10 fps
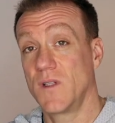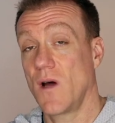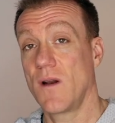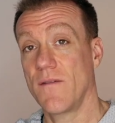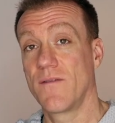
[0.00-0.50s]
We
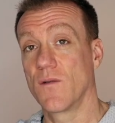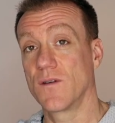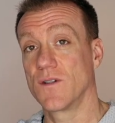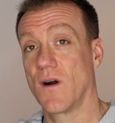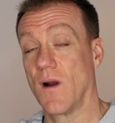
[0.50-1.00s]
don't have full
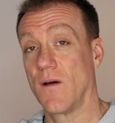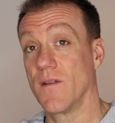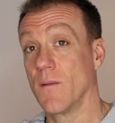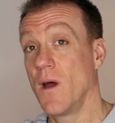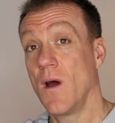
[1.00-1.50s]
control
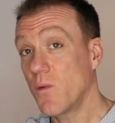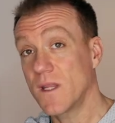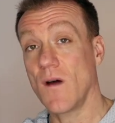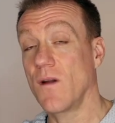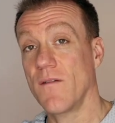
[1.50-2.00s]
over them. We
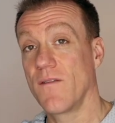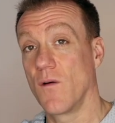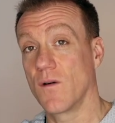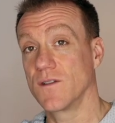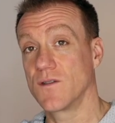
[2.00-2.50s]
don't have
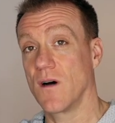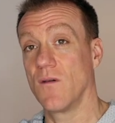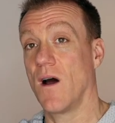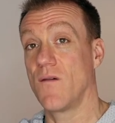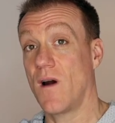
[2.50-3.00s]
full
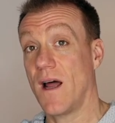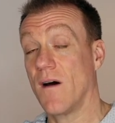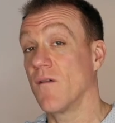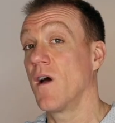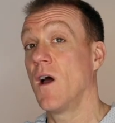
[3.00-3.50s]
control over our
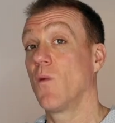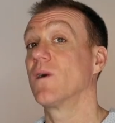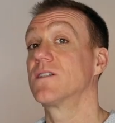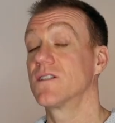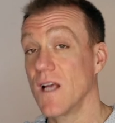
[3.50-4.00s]
health.
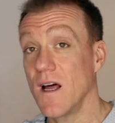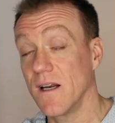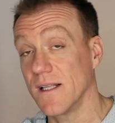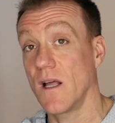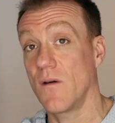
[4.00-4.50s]
We
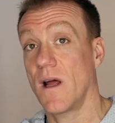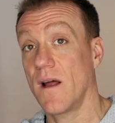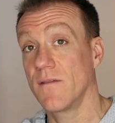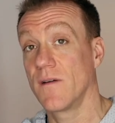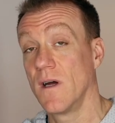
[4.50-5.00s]
certainly don't
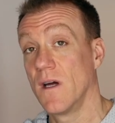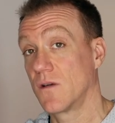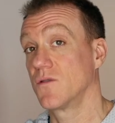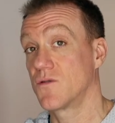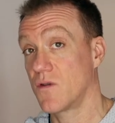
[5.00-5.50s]
have
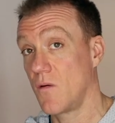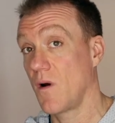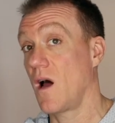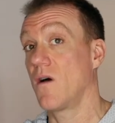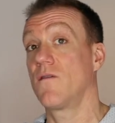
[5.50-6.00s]

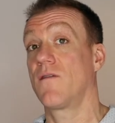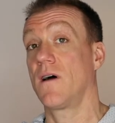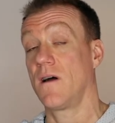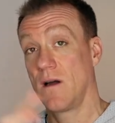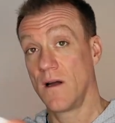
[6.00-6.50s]
control
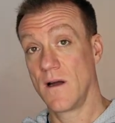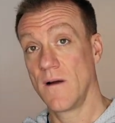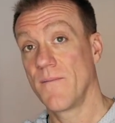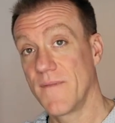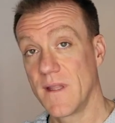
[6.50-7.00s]
over
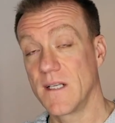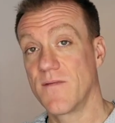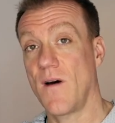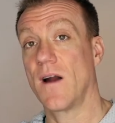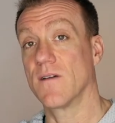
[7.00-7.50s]
this
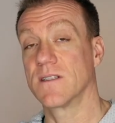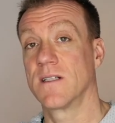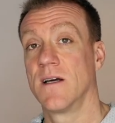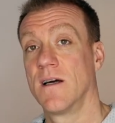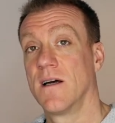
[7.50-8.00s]

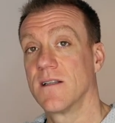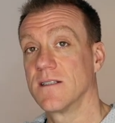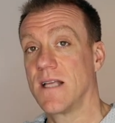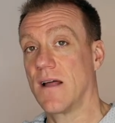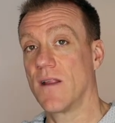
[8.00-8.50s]
virus
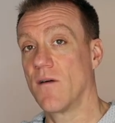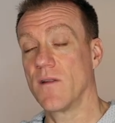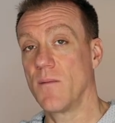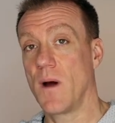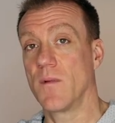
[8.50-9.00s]
that's out there
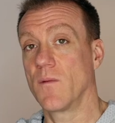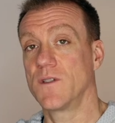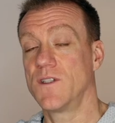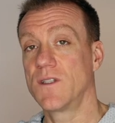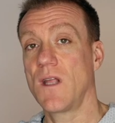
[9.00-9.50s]
at the moment.
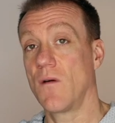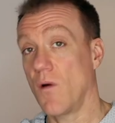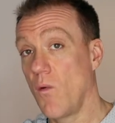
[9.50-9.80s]
We just don't.